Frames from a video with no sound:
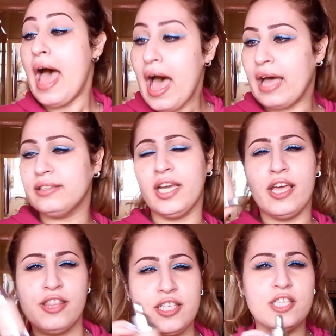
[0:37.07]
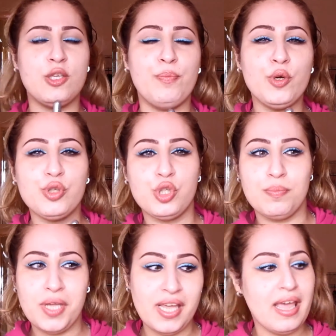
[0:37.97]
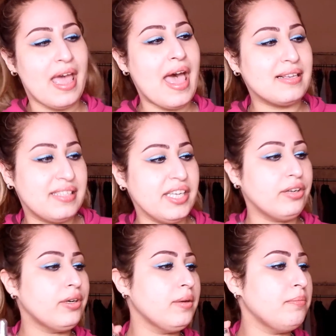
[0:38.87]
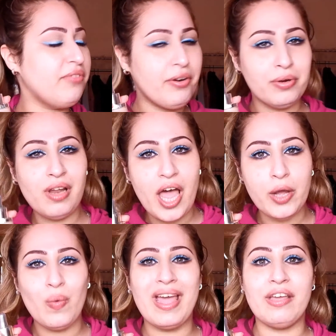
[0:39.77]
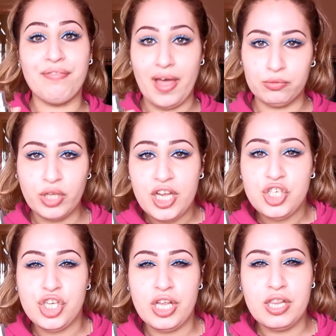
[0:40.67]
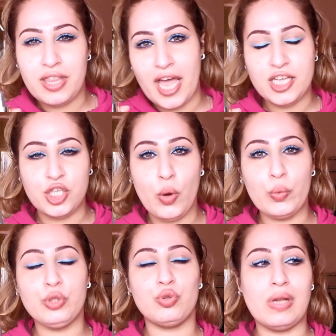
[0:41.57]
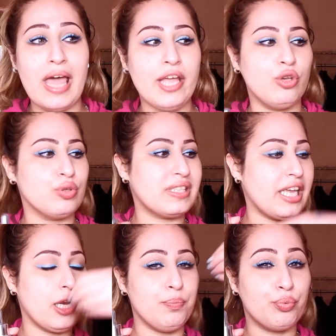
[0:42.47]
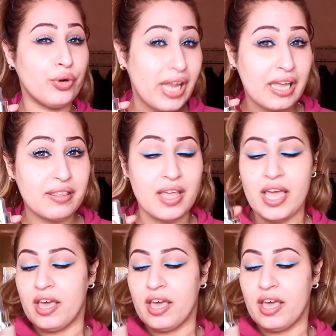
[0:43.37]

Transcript: and this is supposed to be a serum, very lightweight foundation that is going to let your skin breathe.